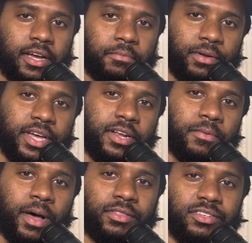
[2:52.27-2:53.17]
complaining
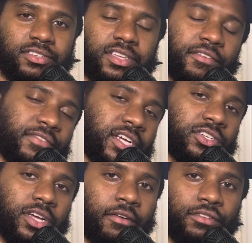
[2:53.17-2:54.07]
about the
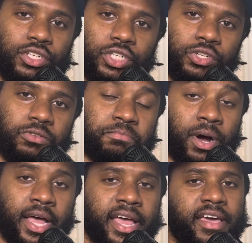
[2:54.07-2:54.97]
stiffness of the shoe,
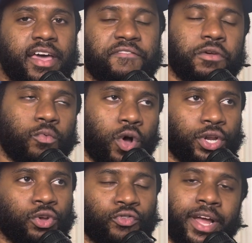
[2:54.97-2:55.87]
but if you
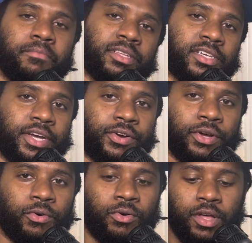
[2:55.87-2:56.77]
want great
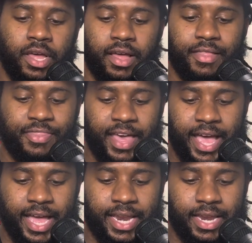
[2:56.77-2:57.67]
material,
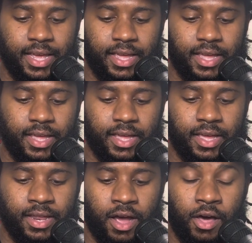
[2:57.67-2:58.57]
then
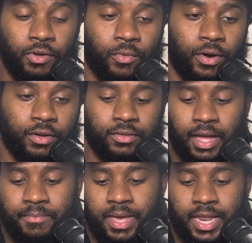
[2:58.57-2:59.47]
in other words,
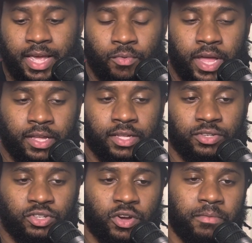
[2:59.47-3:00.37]
I mean, it's
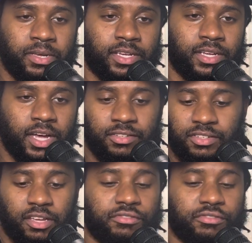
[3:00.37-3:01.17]
just going to be a stiff